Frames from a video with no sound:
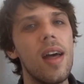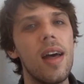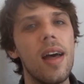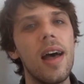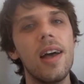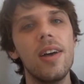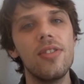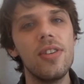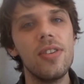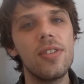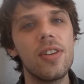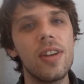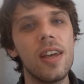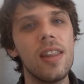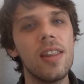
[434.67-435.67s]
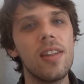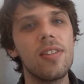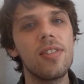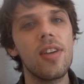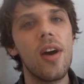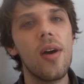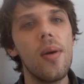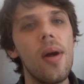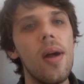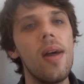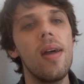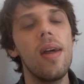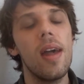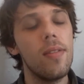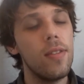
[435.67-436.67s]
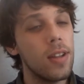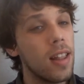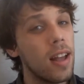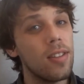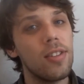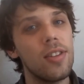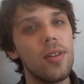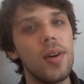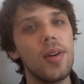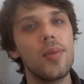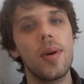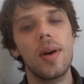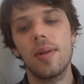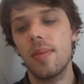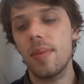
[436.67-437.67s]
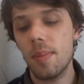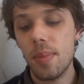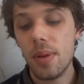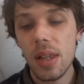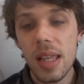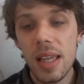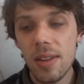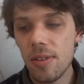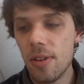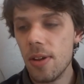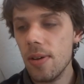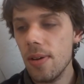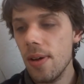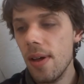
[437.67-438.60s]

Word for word: uh, she's done it either, so if you'd like to do it as well, please do.